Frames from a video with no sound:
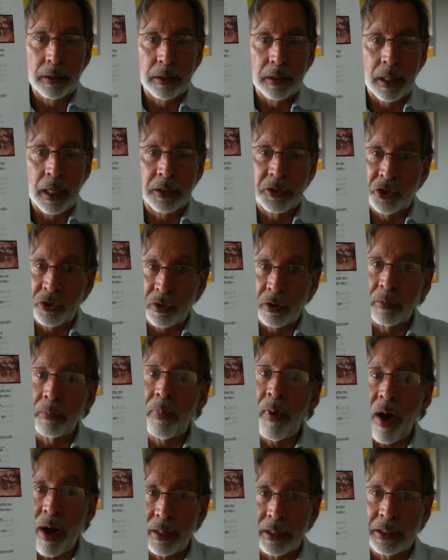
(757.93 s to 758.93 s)
a certain
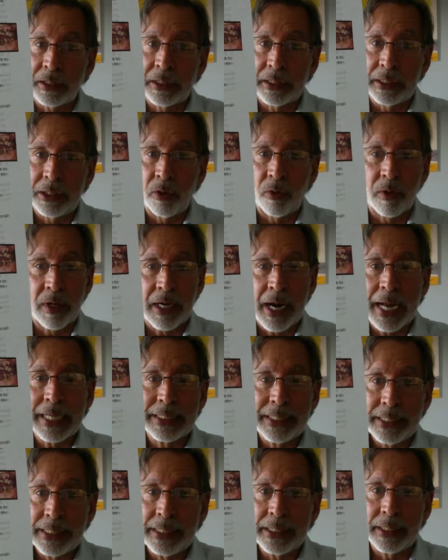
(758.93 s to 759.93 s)
policy or an
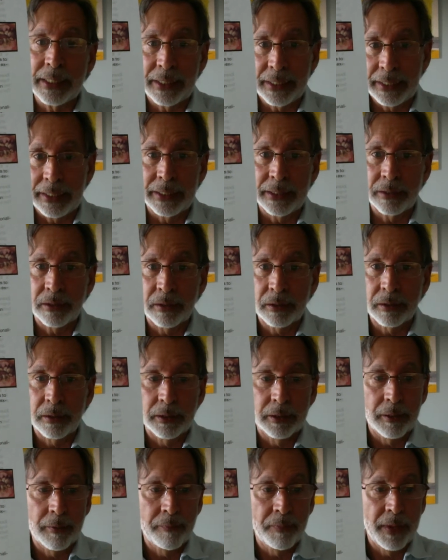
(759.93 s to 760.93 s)
idea is.
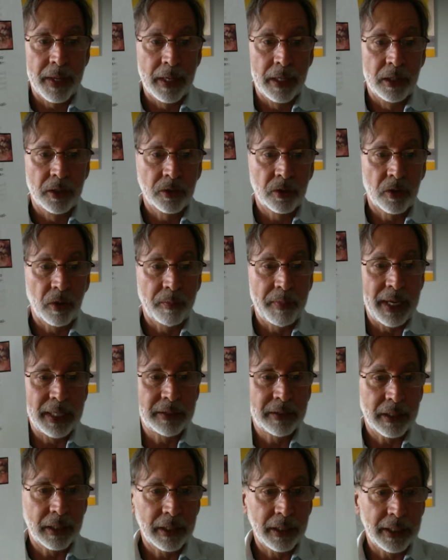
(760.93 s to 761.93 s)
So
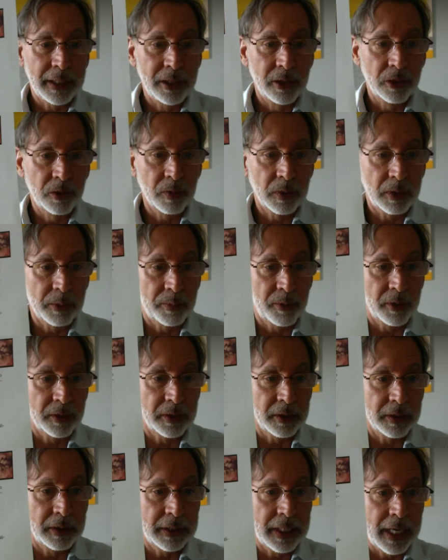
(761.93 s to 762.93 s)
basically, here's what the
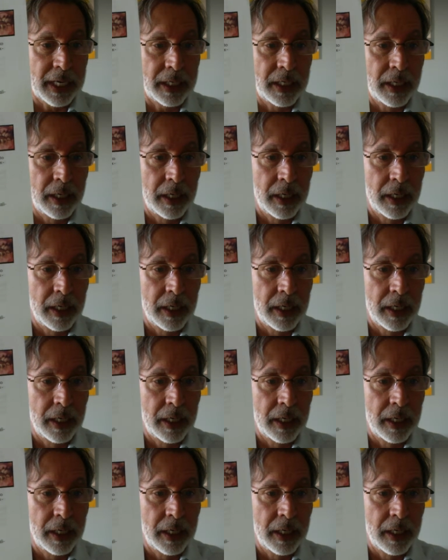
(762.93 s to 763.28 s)
person said.